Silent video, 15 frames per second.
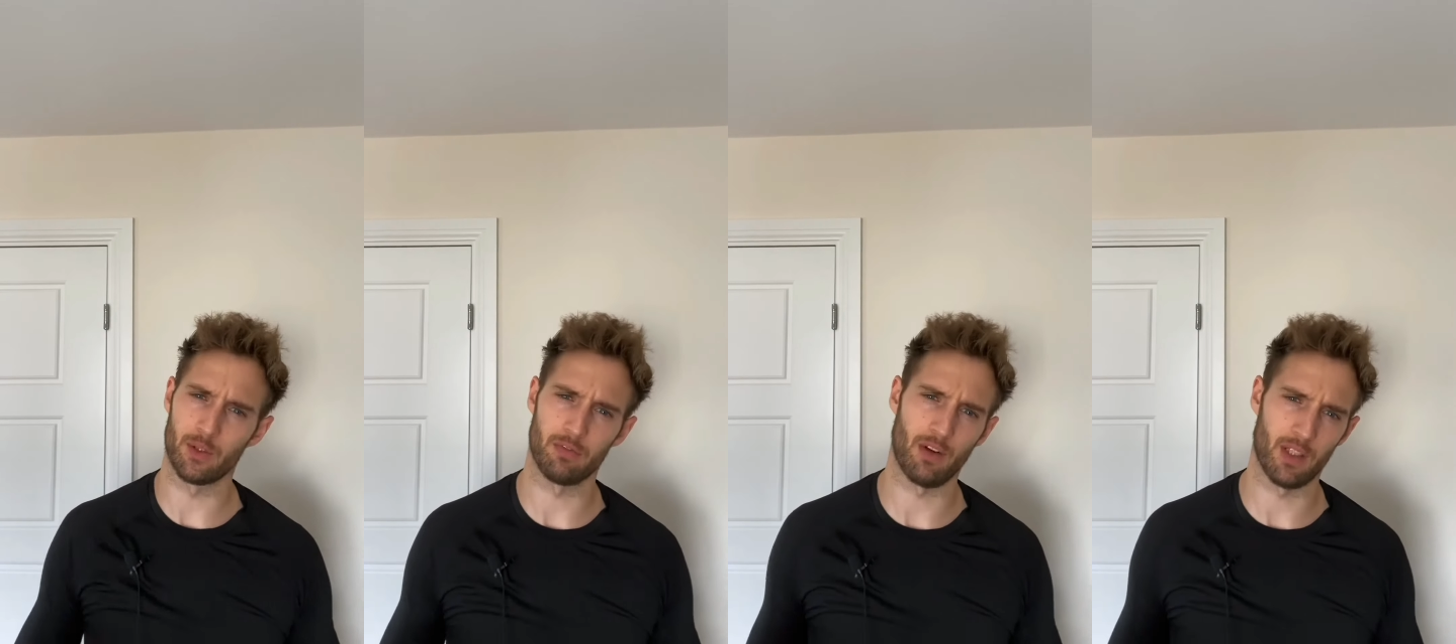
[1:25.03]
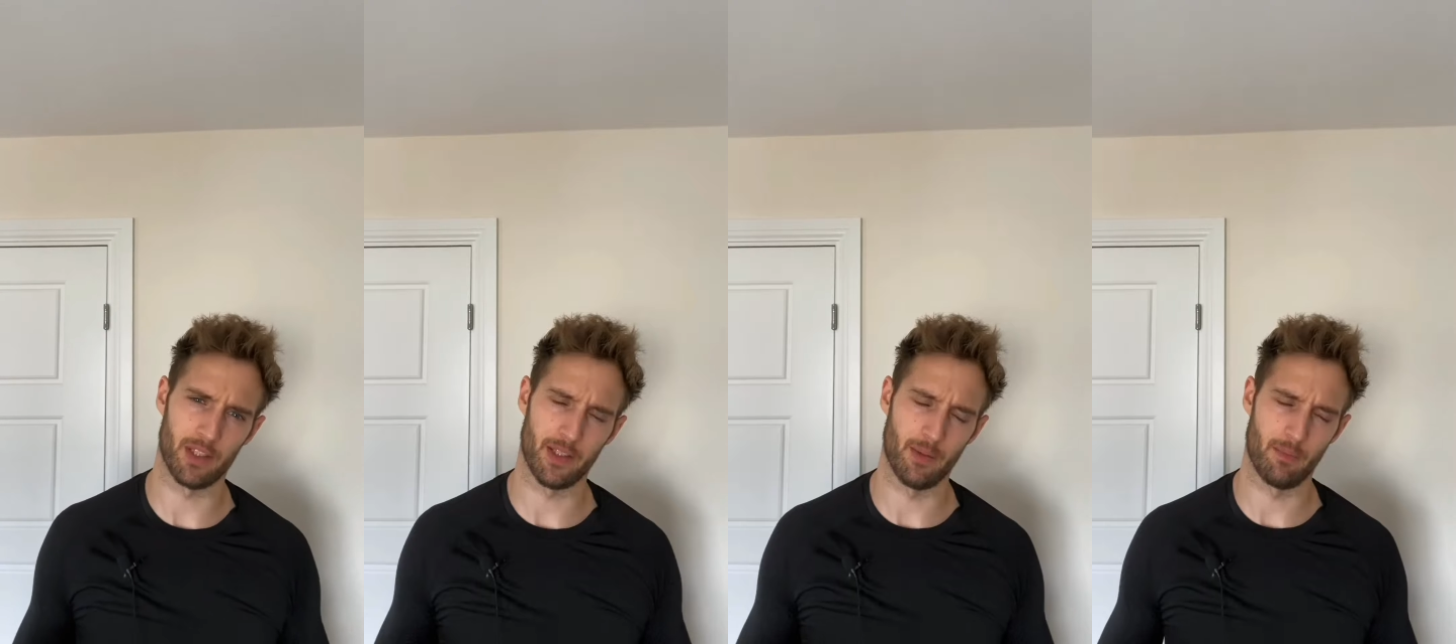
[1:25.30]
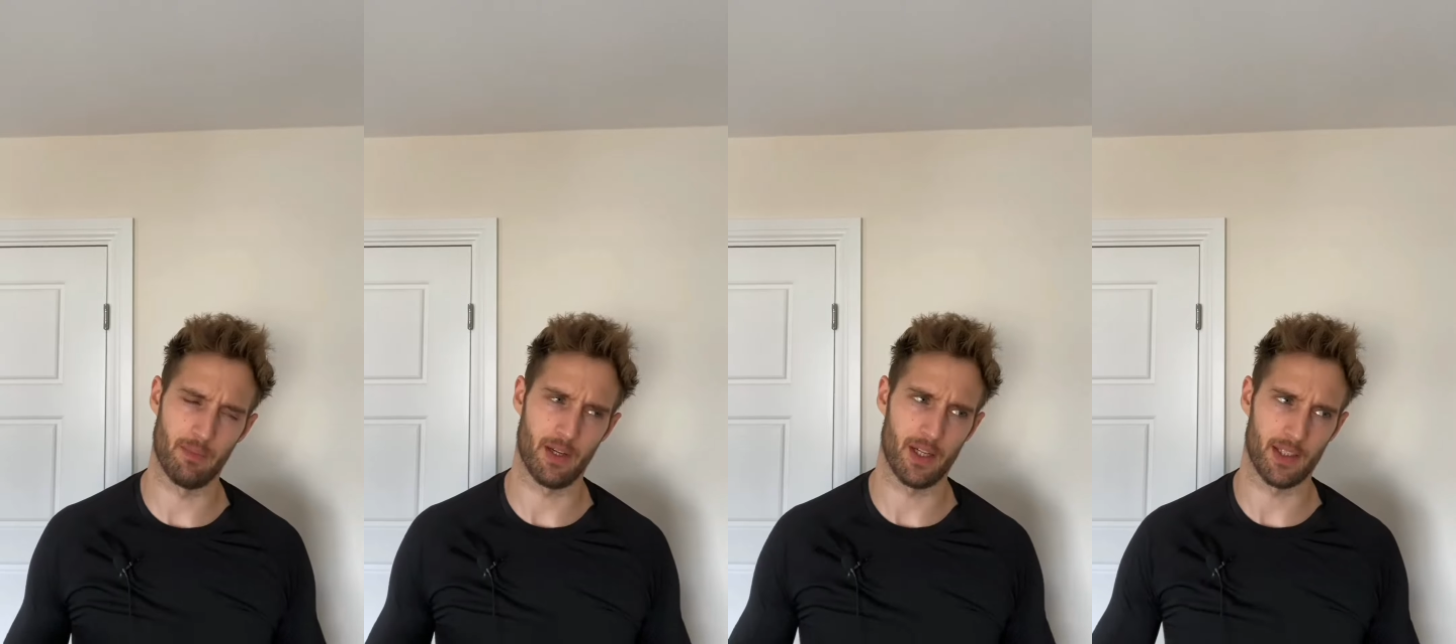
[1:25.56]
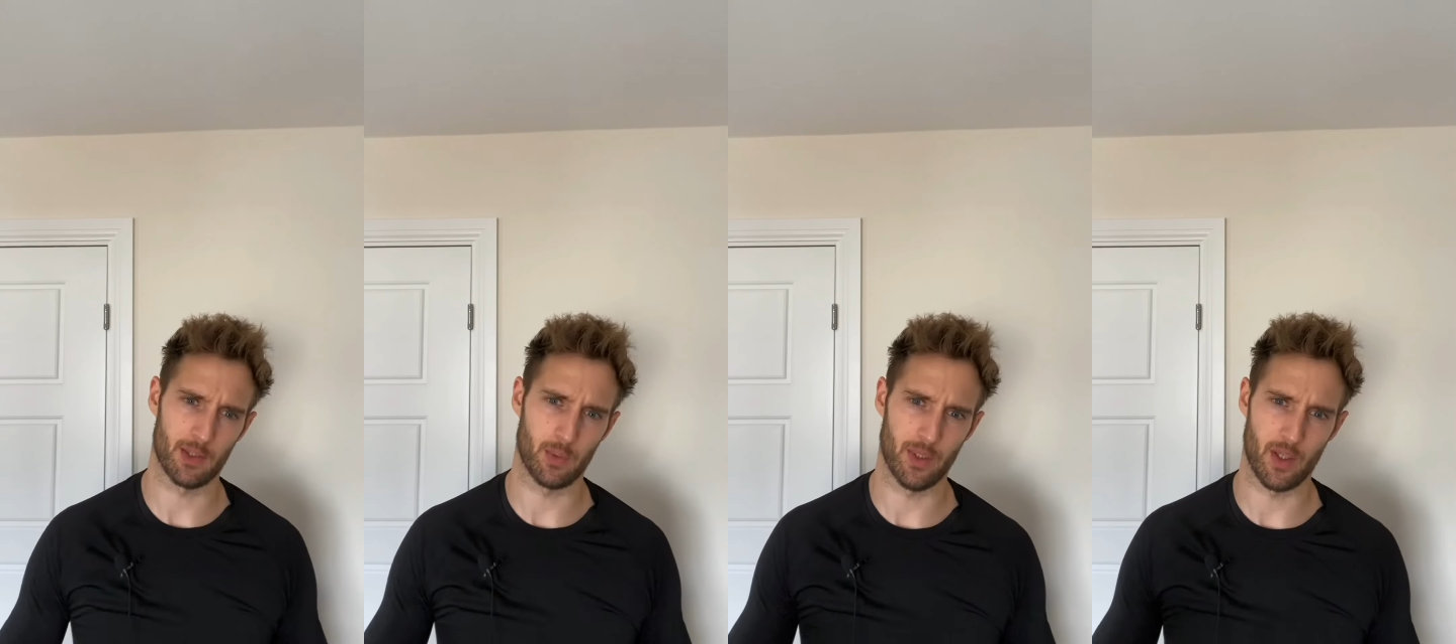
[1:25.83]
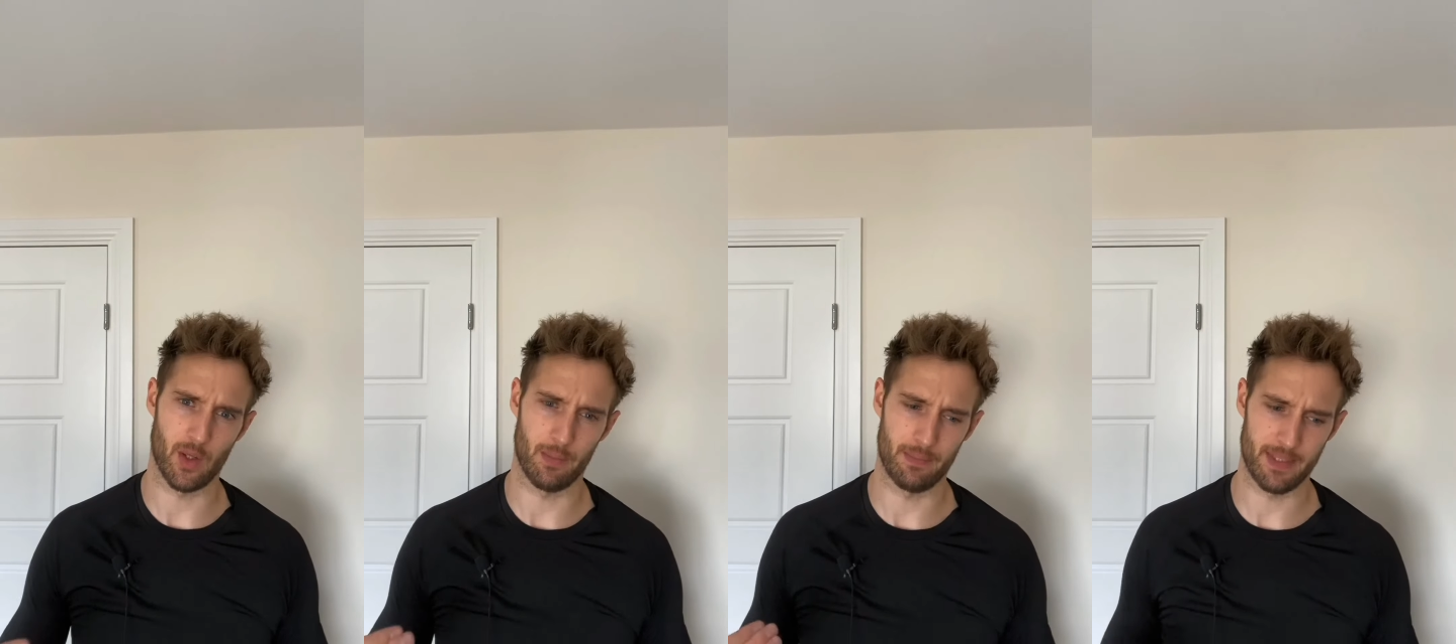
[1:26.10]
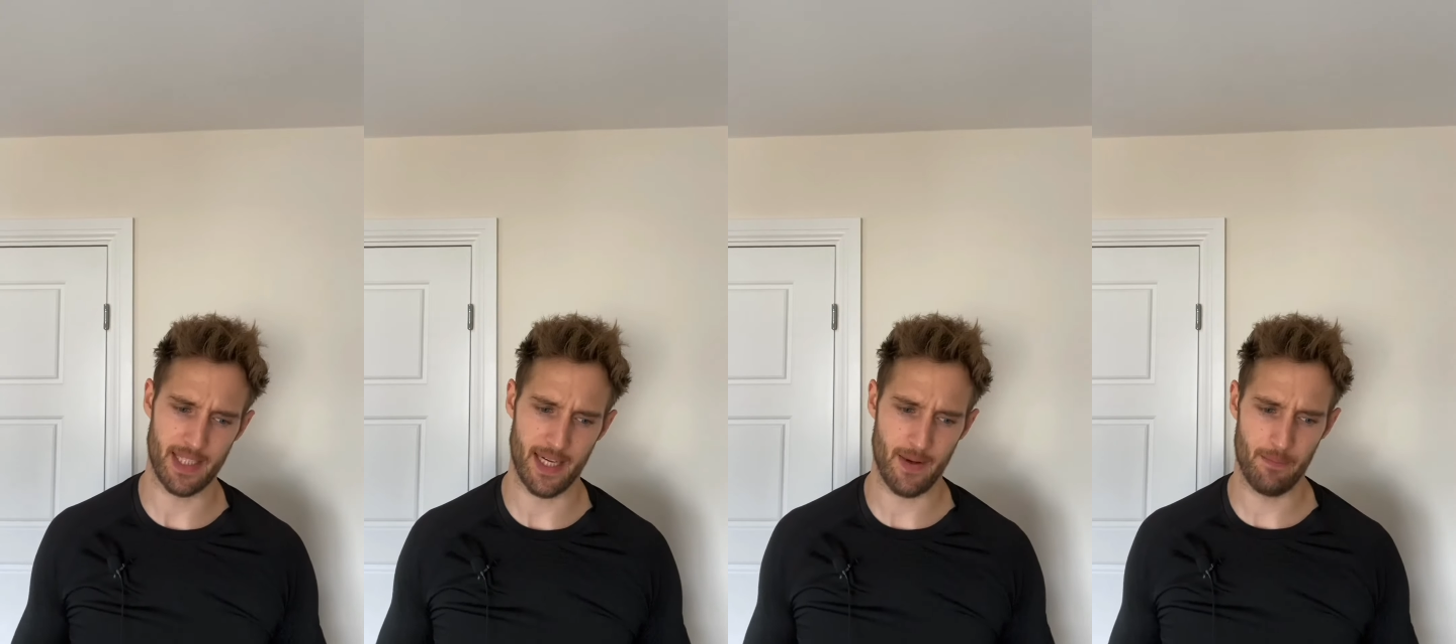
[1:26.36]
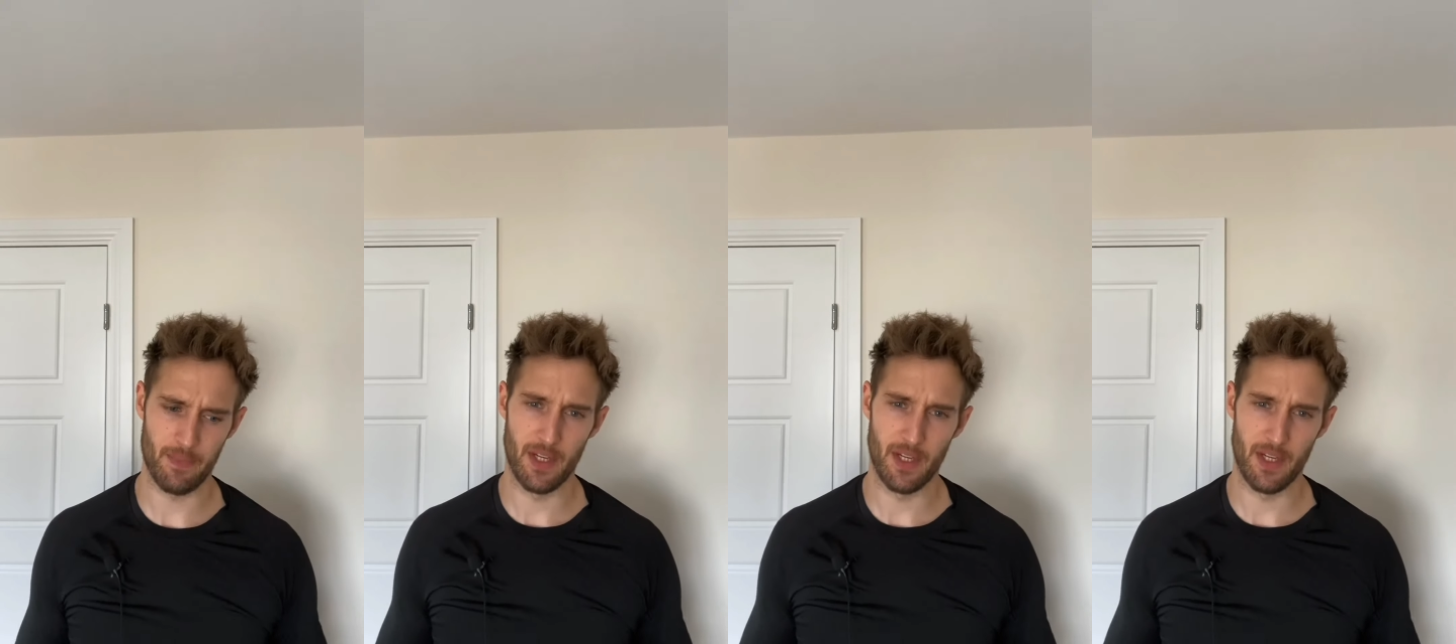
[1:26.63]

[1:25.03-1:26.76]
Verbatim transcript: volume as we come down,